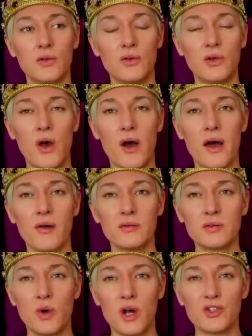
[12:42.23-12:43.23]
you know, I
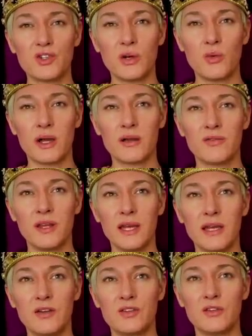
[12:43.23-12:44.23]
was watching one of
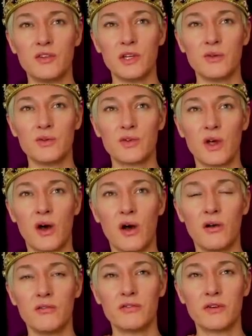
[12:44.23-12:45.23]
the interviews
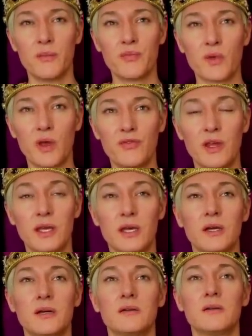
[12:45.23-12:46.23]
of
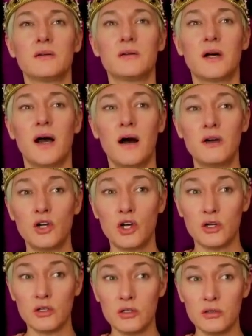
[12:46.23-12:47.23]
the
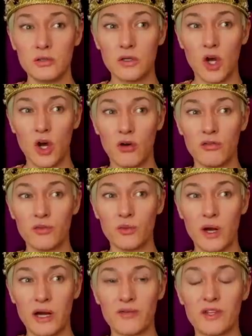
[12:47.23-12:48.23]
uncle
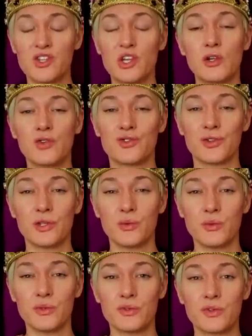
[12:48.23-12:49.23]
of one of the children
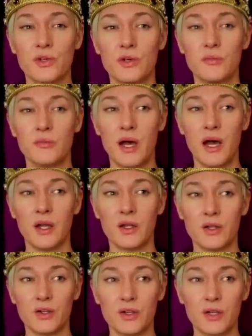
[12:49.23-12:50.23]
that was
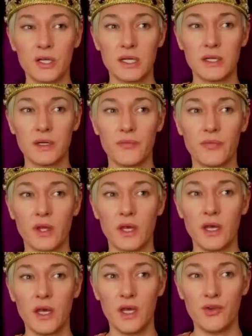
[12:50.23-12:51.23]
murdered
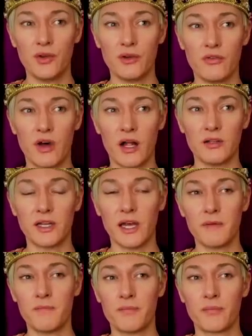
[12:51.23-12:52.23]
in
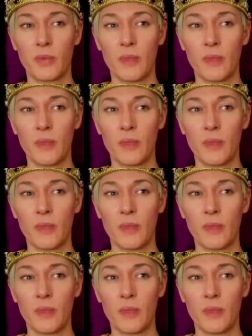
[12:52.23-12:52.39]
Uvalde.